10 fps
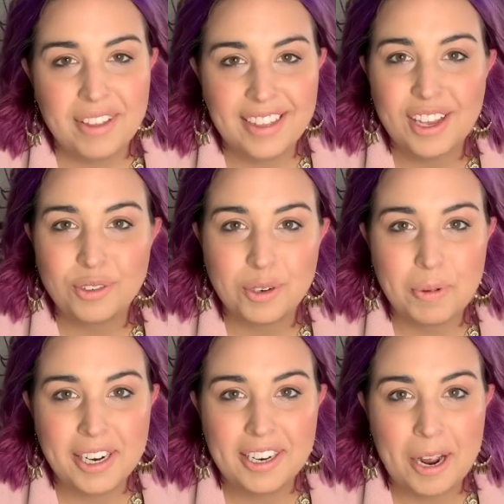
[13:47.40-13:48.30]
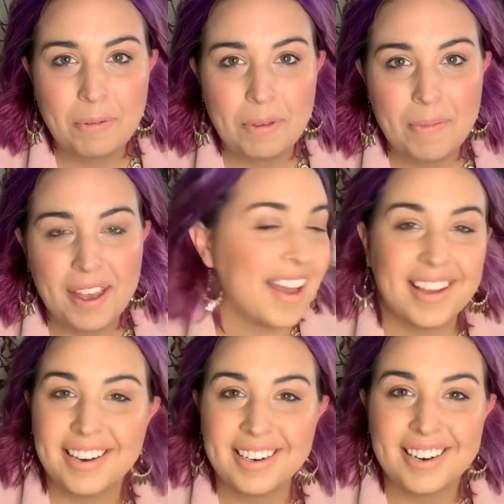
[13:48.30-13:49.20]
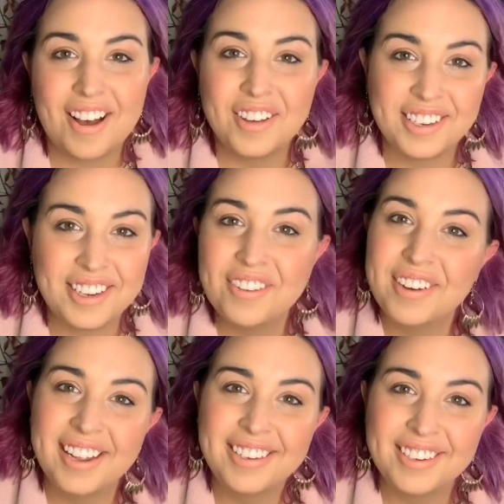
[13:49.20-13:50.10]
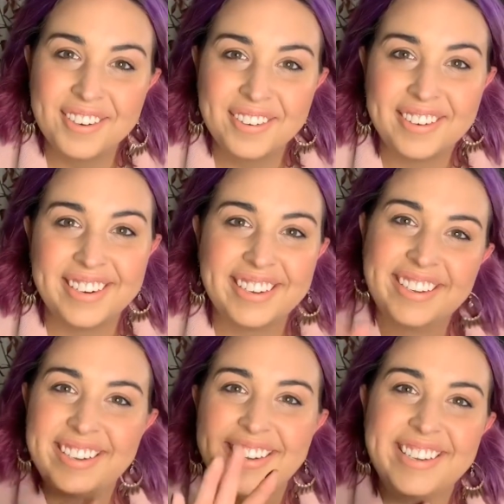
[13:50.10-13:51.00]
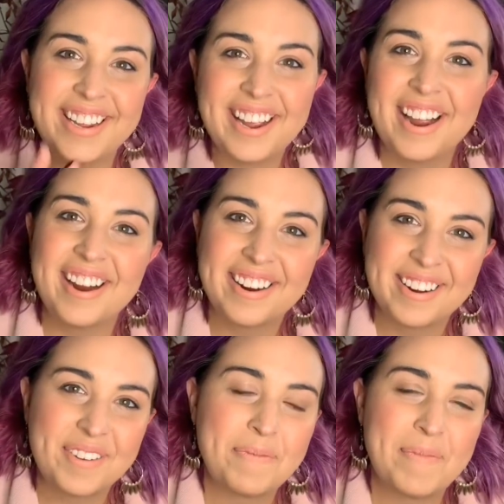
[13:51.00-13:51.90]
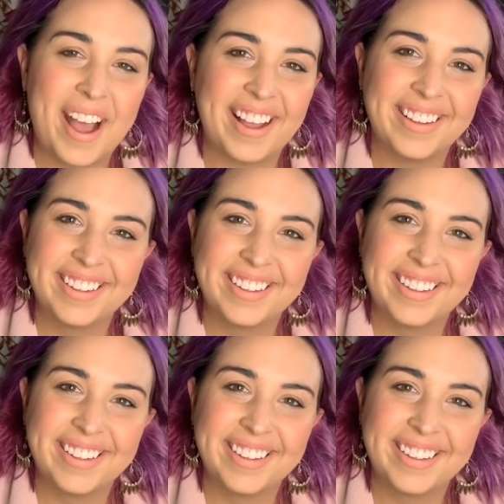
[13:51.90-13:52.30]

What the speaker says: Thanks for spending time with me, and I'll see you again soon. Take care. Bye.